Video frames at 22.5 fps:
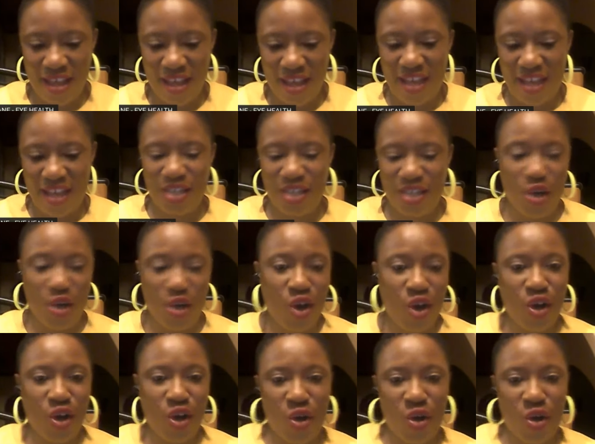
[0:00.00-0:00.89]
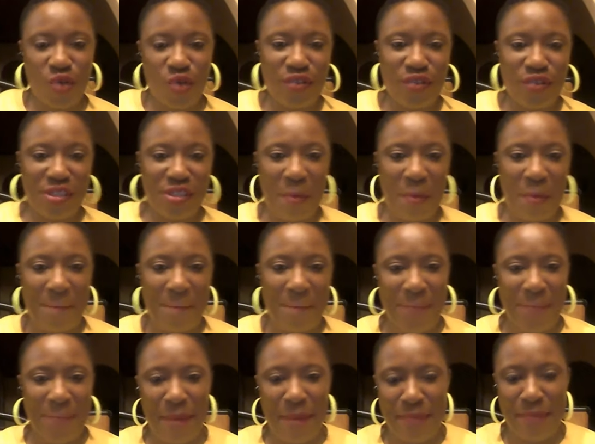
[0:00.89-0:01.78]
and non-long reach
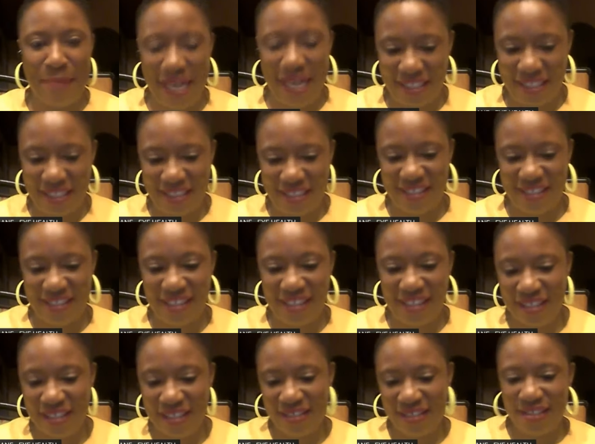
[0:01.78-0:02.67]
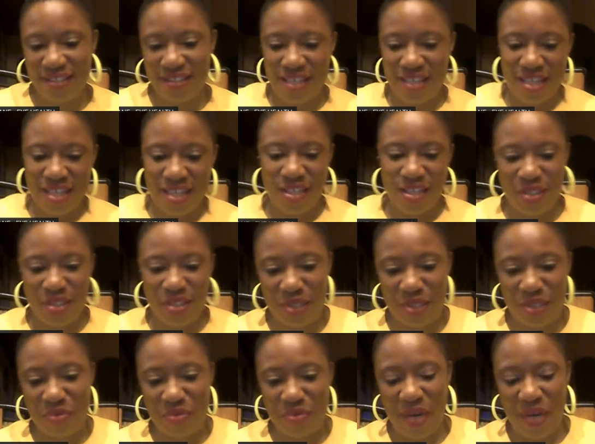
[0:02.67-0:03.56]
members. Good
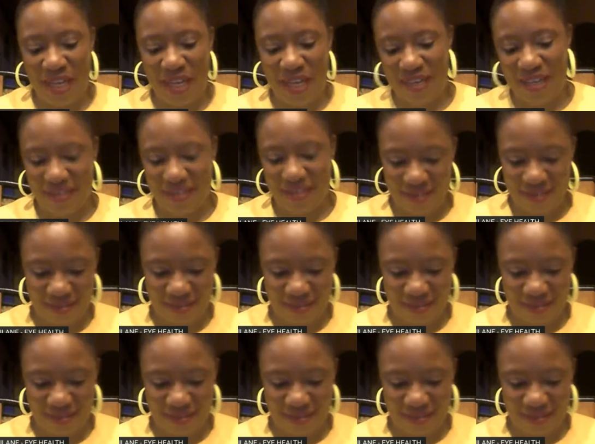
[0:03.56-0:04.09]
morning.